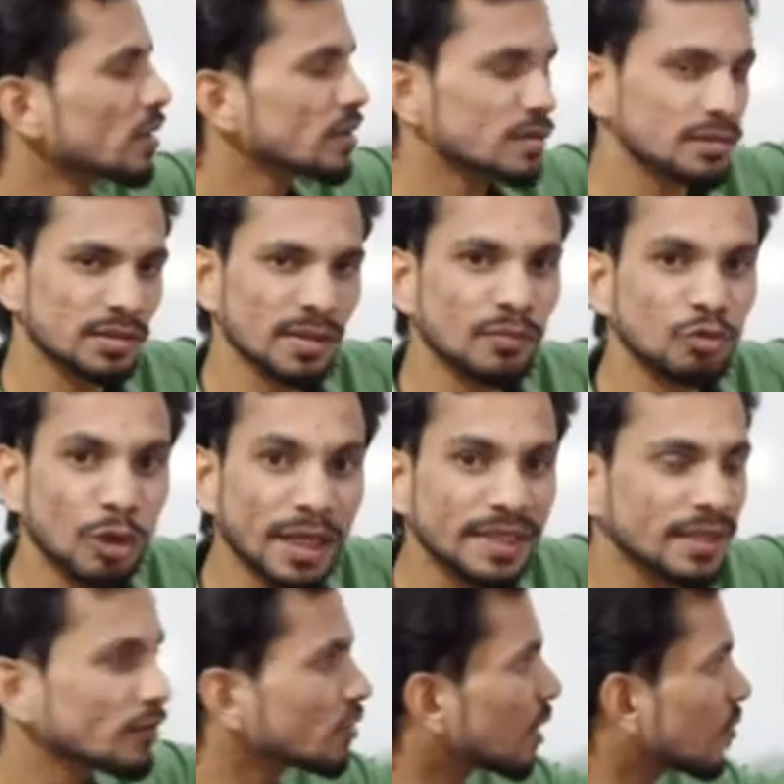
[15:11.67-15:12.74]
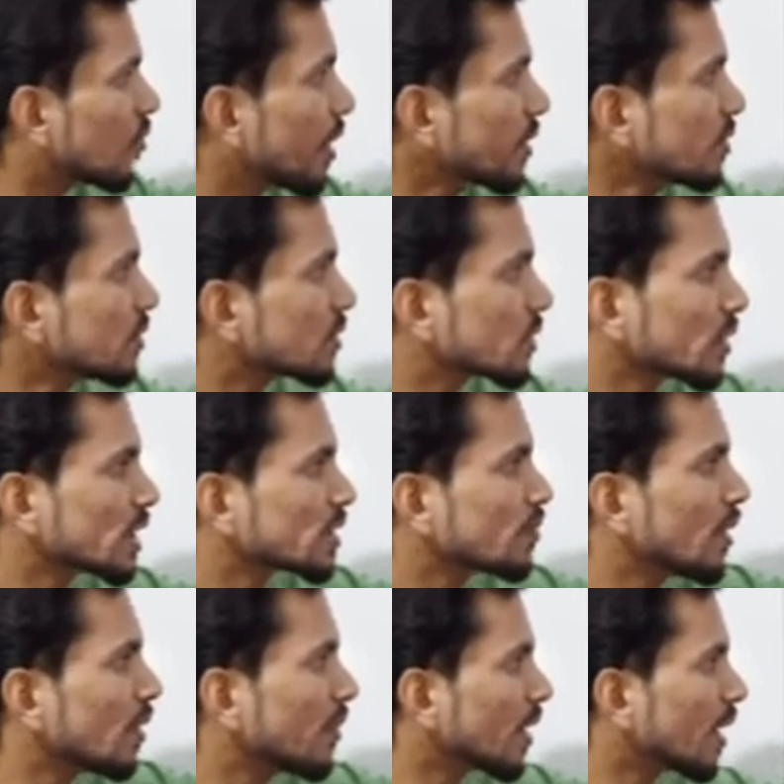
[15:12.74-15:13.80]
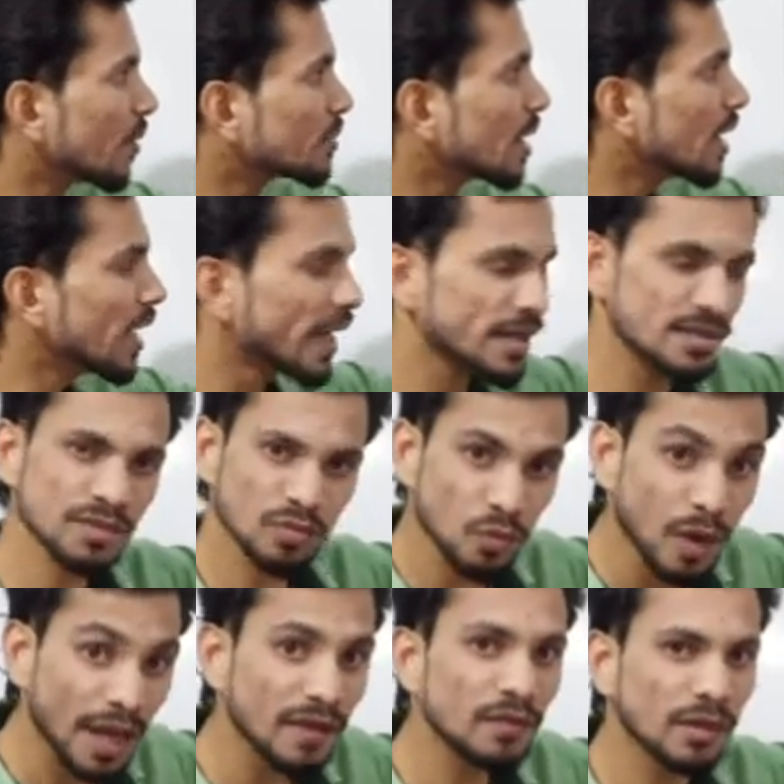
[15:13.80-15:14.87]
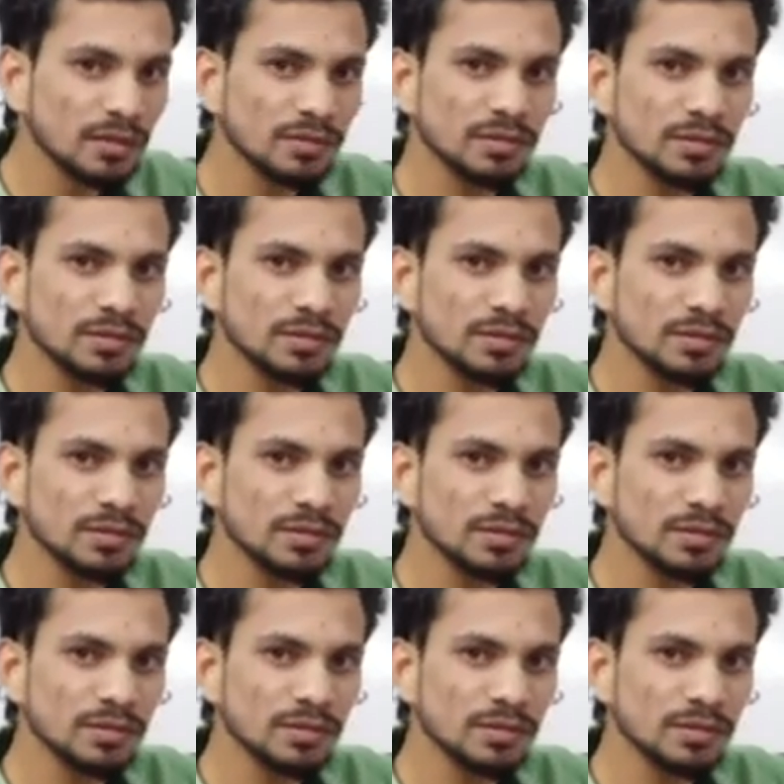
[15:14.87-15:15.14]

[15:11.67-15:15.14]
subtracting from 1, so this will become the less y1,